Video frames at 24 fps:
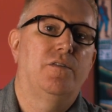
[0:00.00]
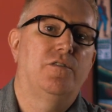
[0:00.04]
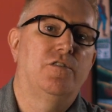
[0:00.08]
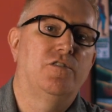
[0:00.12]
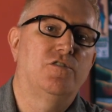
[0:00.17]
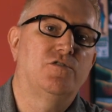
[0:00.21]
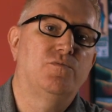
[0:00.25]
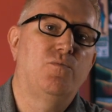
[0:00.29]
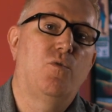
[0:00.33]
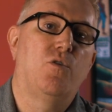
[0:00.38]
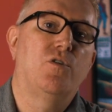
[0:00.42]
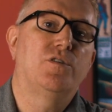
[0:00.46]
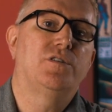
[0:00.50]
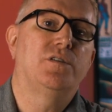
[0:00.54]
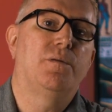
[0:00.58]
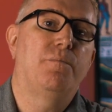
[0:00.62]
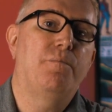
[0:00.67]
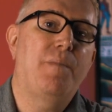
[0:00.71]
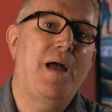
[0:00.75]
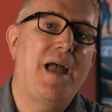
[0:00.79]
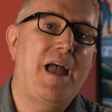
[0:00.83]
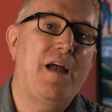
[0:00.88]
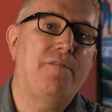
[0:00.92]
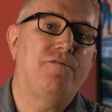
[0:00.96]
There's more
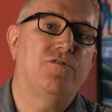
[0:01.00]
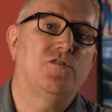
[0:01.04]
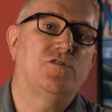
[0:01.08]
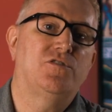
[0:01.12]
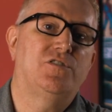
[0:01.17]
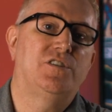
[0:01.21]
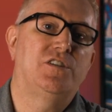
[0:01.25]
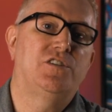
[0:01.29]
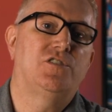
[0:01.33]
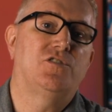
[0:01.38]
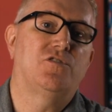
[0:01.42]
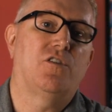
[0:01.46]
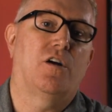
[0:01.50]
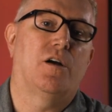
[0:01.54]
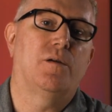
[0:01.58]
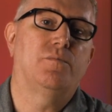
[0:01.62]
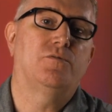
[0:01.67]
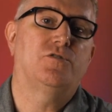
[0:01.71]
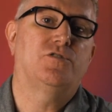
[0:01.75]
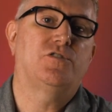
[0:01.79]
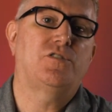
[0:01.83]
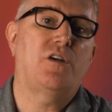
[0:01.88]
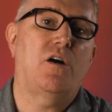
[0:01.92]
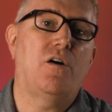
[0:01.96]
demand for C
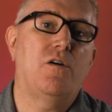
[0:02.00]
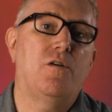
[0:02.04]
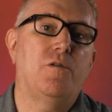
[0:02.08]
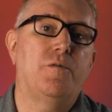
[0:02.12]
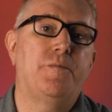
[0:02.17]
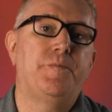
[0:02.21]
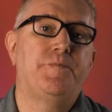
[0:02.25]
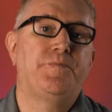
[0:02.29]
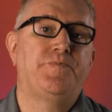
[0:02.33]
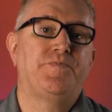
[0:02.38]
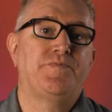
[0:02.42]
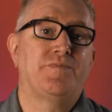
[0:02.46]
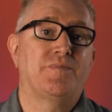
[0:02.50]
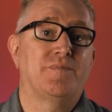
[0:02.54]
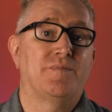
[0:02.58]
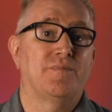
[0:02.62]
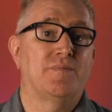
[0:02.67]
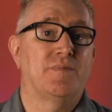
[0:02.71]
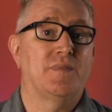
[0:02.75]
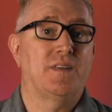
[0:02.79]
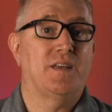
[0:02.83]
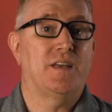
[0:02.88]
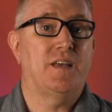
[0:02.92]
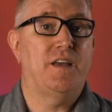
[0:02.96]
sharp. So
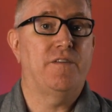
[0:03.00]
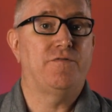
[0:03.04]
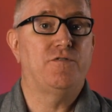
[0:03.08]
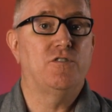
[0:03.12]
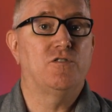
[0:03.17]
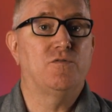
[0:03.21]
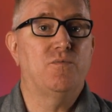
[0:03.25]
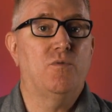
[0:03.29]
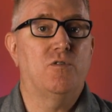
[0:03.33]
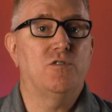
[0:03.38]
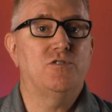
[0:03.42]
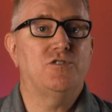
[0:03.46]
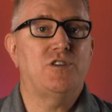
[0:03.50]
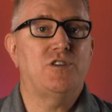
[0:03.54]
if there's more